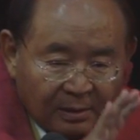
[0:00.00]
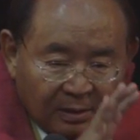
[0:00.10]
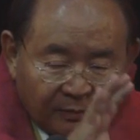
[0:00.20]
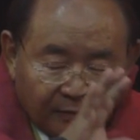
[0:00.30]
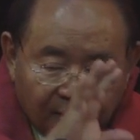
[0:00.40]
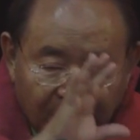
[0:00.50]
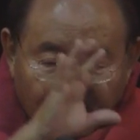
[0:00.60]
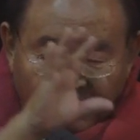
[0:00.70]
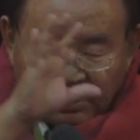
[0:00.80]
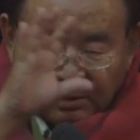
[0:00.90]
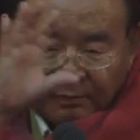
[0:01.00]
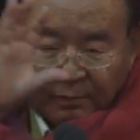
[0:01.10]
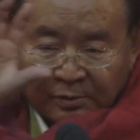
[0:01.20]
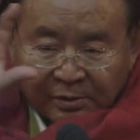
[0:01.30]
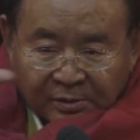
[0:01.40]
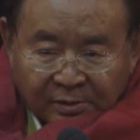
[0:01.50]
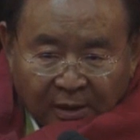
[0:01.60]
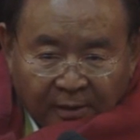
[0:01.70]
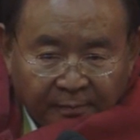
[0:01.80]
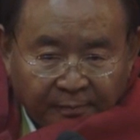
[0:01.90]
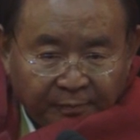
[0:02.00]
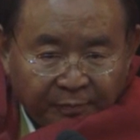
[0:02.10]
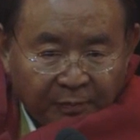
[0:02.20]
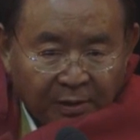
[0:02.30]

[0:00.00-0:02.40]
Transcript: even negative emotions come,